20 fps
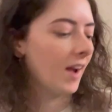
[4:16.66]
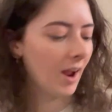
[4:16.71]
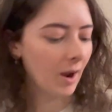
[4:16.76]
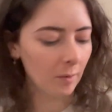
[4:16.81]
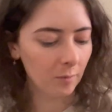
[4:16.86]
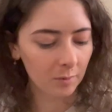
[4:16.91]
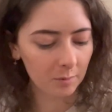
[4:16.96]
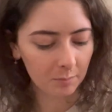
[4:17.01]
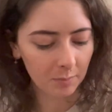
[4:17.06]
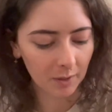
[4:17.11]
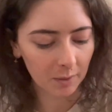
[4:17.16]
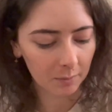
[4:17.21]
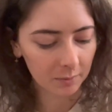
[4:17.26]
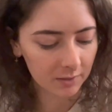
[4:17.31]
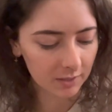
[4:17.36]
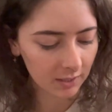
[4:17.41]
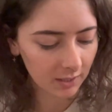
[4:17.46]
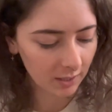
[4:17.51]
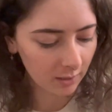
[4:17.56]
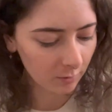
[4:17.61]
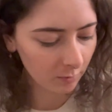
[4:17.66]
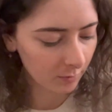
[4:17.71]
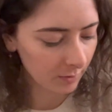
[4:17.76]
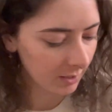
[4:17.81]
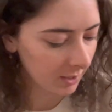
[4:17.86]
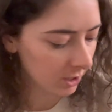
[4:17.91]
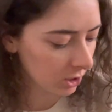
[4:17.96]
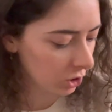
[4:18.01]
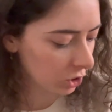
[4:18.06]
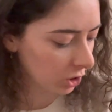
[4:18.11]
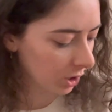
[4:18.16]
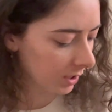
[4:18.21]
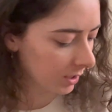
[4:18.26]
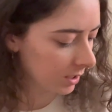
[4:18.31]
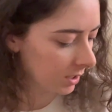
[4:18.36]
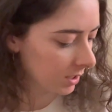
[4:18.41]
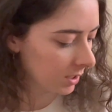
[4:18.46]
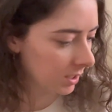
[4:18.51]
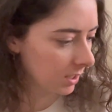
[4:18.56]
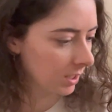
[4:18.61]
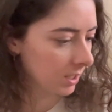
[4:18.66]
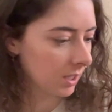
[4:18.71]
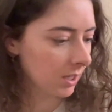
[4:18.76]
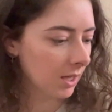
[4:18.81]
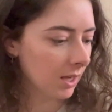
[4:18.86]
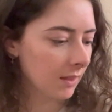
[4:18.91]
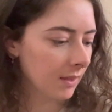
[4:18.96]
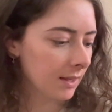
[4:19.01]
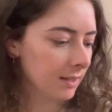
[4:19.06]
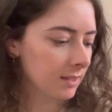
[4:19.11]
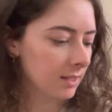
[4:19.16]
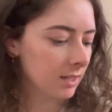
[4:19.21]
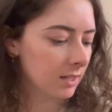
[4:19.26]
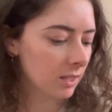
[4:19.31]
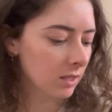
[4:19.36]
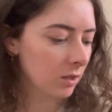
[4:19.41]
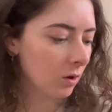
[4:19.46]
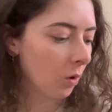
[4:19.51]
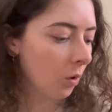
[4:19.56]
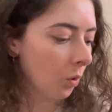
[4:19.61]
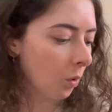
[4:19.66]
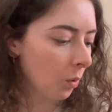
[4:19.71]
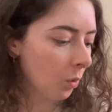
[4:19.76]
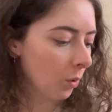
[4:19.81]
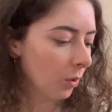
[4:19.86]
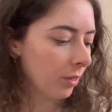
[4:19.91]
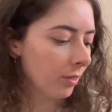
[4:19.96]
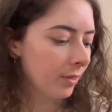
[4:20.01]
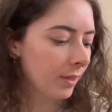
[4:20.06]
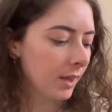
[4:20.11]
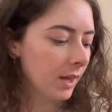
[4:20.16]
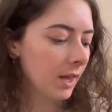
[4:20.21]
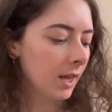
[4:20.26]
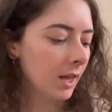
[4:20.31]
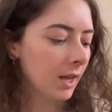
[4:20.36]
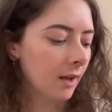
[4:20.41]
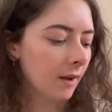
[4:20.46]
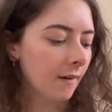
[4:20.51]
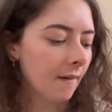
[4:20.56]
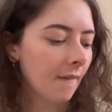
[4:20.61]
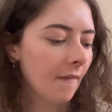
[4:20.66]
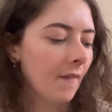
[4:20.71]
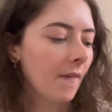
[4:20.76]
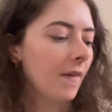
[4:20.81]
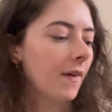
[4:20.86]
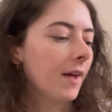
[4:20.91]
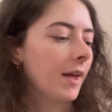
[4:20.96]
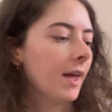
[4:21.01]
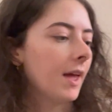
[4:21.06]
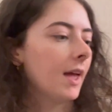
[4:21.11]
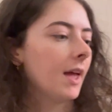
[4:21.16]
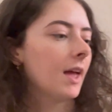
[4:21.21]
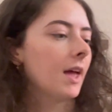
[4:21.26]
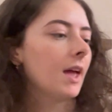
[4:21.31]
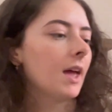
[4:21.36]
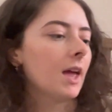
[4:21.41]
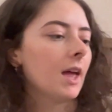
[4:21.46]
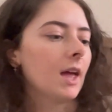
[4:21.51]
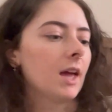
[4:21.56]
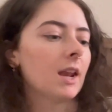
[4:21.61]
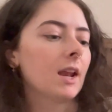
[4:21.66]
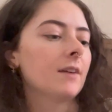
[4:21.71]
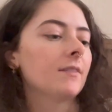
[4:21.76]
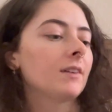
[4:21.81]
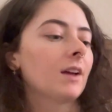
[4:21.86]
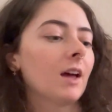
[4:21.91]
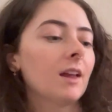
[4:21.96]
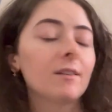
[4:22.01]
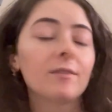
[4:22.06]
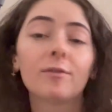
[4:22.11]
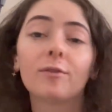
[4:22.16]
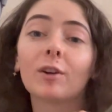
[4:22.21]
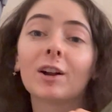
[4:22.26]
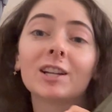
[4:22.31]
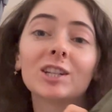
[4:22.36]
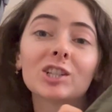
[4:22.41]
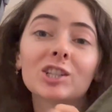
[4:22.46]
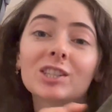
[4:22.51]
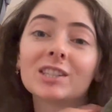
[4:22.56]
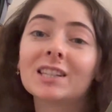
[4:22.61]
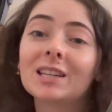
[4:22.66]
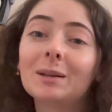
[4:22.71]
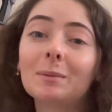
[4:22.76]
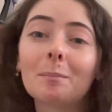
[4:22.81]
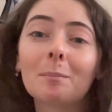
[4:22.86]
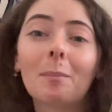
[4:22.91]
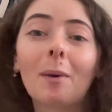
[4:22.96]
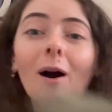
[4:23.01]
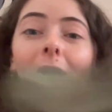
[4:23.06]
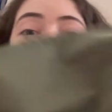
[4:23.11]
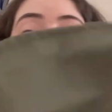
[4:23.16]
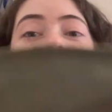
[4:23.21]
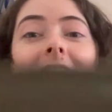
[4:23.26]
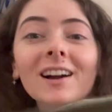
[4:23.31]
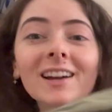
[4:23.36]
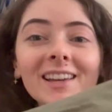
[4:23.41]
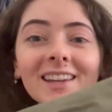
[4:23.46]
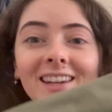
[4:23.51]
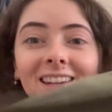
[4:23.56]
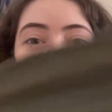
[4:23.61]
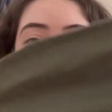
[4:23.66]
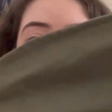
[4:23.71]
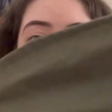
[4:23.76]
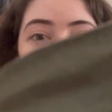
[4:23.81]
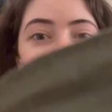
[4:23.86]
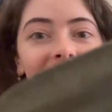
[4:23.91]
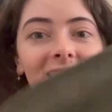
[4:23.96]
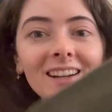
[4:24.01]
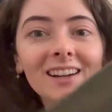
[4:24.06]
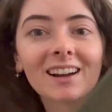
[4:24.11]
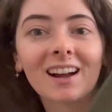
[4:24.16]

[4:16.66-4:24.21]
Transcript: I wouldn't be able to like readjust it unless I did the whole thing. And I've got a French seam pocket in here.